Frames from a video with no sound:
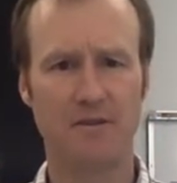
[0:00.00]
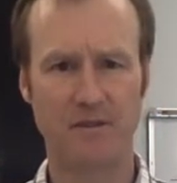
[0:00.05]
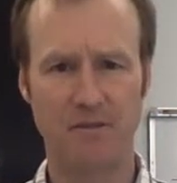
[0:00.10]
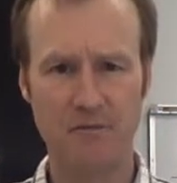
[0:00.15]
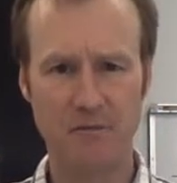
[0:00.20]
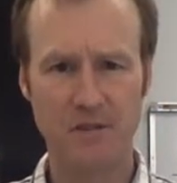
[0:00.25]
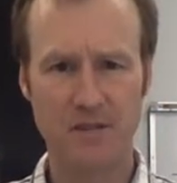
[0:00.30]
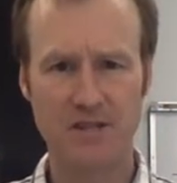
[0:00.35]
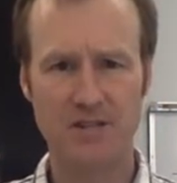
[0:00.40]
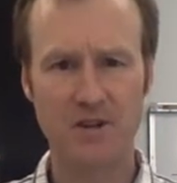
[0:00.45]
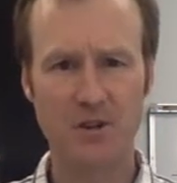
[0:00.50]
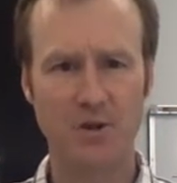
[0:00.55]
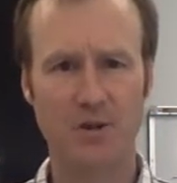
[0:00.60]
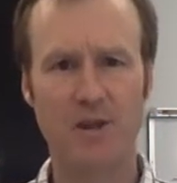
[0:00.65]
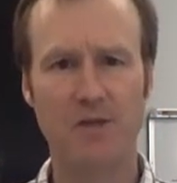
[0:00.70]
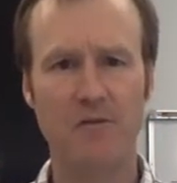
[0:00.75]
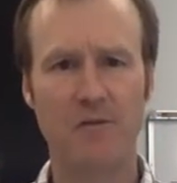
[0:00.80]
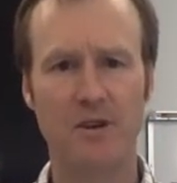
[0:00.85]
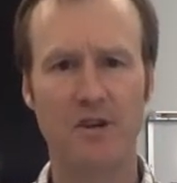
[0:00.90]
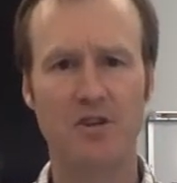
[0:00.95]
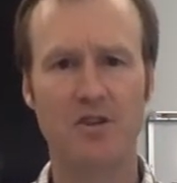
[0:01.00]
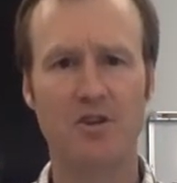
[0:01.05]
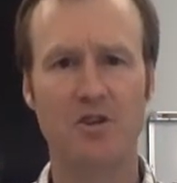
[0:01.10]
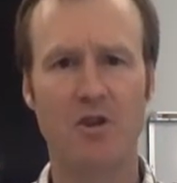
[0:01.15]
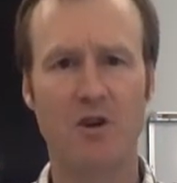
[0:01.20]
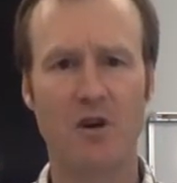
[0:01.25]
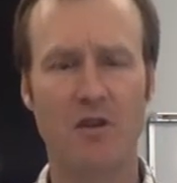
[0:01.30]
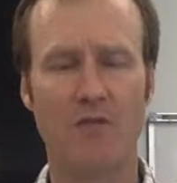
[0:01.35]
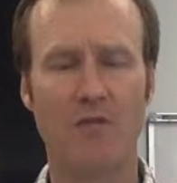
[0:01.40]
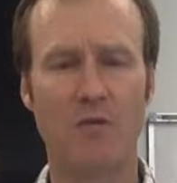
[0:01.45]
The physical definition
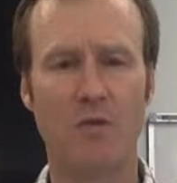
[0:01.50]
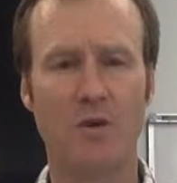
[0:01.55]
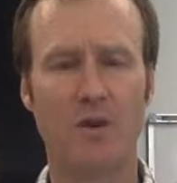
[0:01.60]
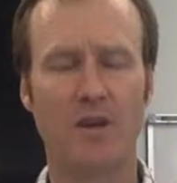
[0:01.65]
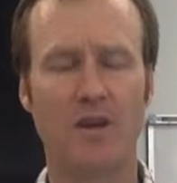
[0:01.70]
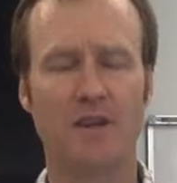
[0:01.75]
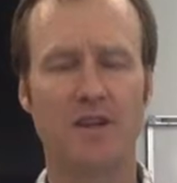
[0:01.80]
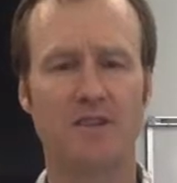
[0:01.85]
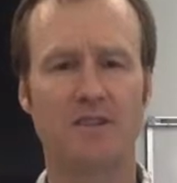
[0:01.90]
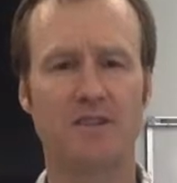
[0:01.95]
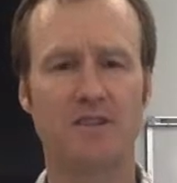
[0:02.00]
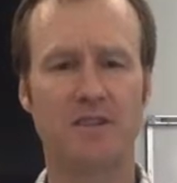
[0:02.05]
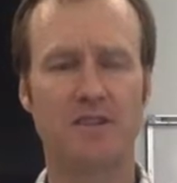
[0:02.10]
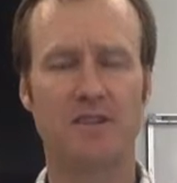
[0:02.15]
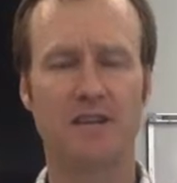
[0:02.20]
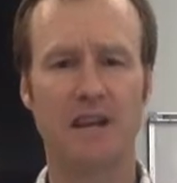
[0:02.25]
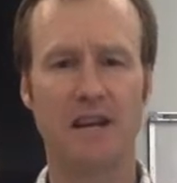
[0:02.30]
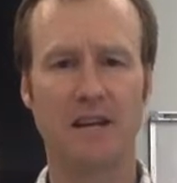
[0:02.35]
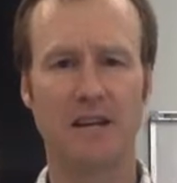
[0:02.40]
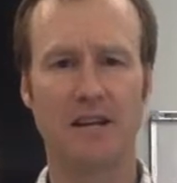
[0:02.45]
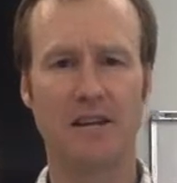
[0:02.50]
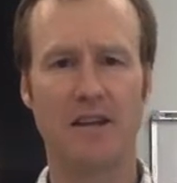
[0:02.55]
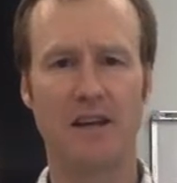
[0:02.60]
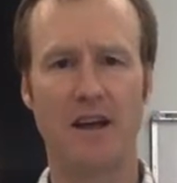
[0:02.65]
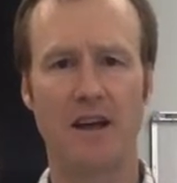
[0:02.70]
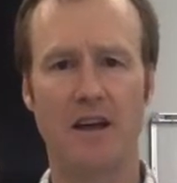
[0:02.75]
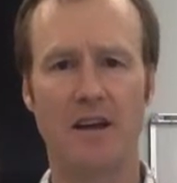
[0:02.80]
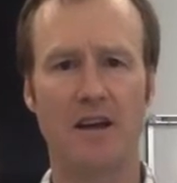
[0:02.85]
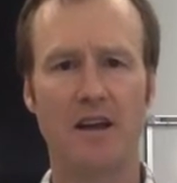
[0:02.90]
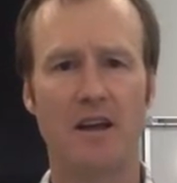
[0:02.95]
of work is exactly
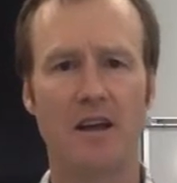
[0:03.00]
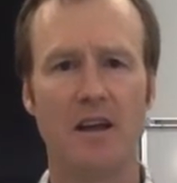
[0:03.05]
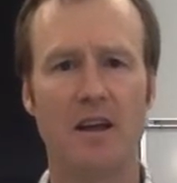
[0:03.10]
that.